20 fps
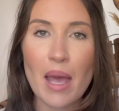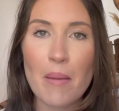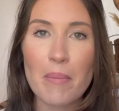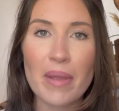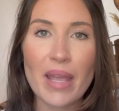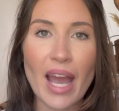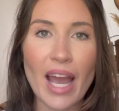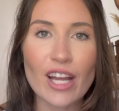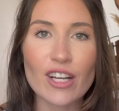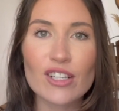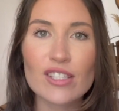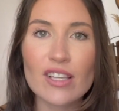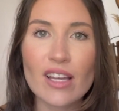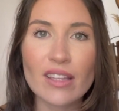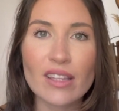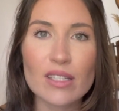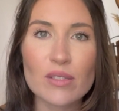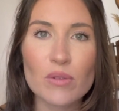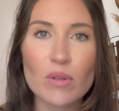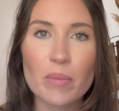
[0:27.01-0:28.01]
But yeah, I just
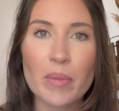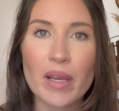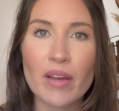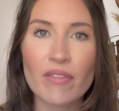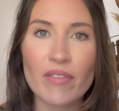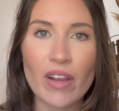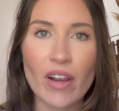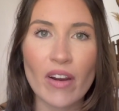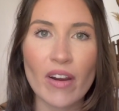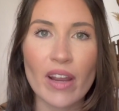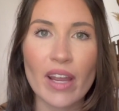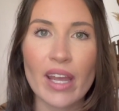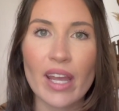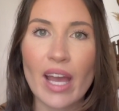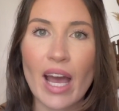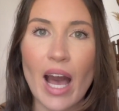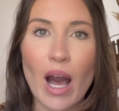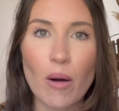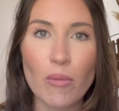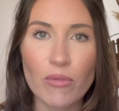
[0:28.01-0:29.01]
thought this would be a very
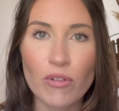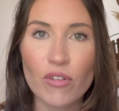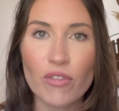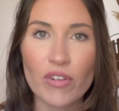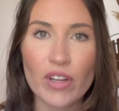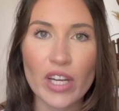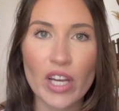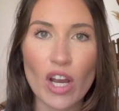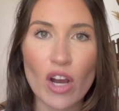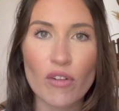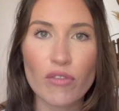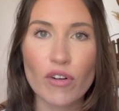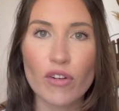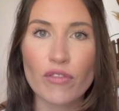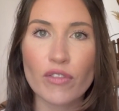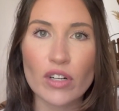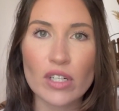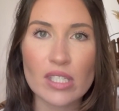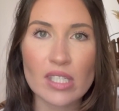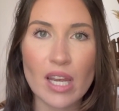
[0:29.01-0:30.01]
helpful video for
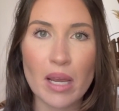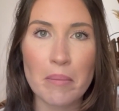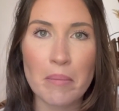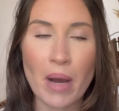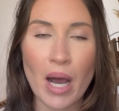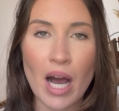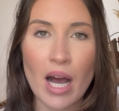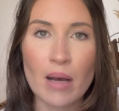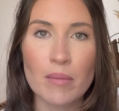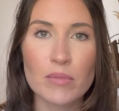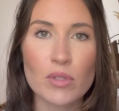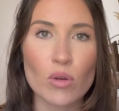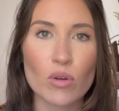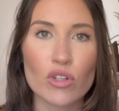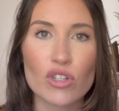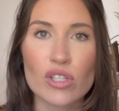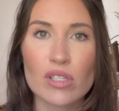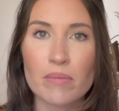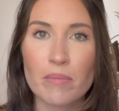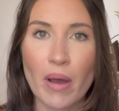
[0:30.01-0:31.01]
first-time moms or
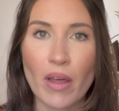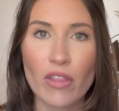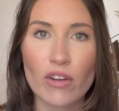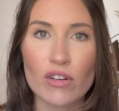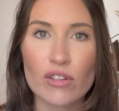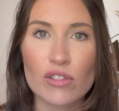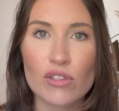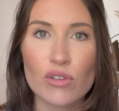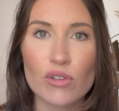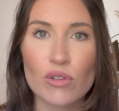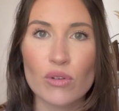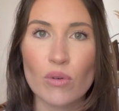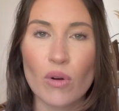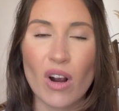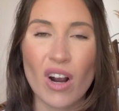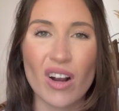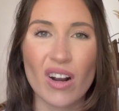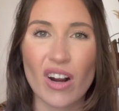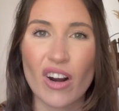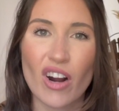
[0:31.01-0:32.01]
just mothers who
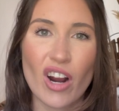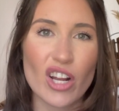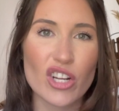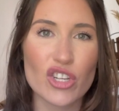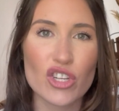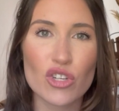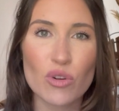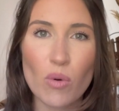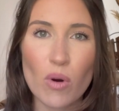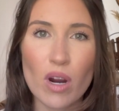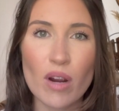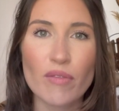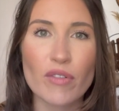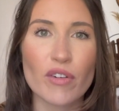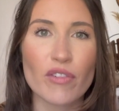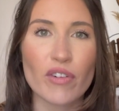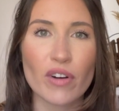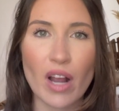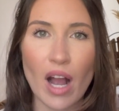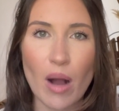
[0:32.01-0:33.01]
are unsure of or
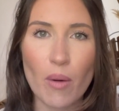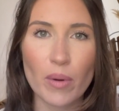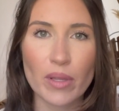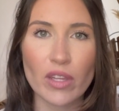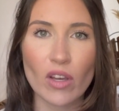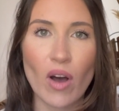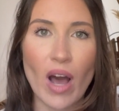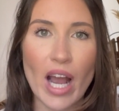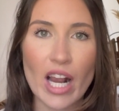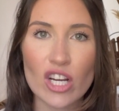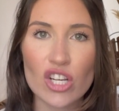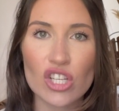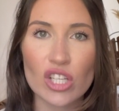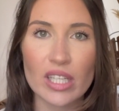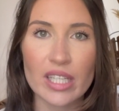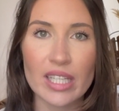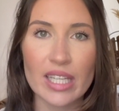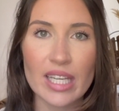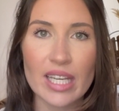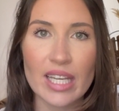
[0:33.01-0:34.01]
forgot what they'll
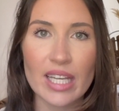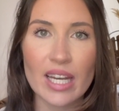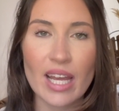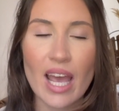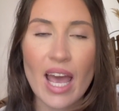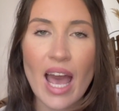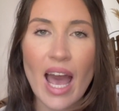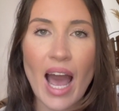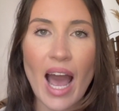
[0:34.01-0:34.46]
actually need.